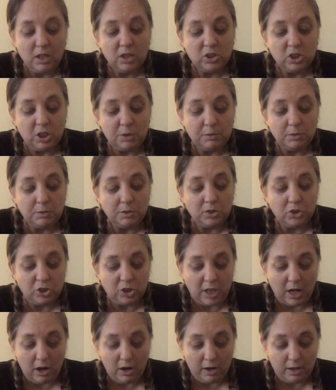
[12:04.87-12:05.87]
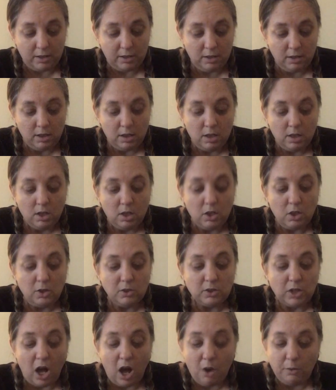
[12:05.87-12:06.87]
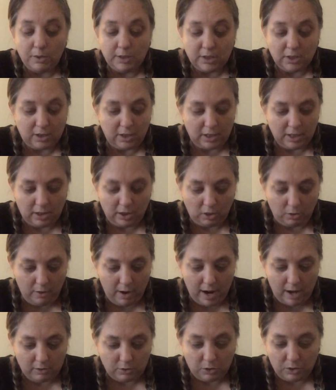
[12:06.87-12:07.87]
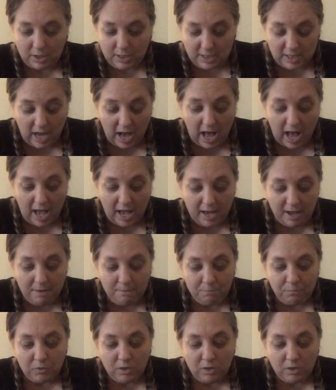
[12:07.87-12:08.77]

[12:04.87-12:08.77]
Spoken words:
She was with Sharon, who's always looking at the ground or the sky,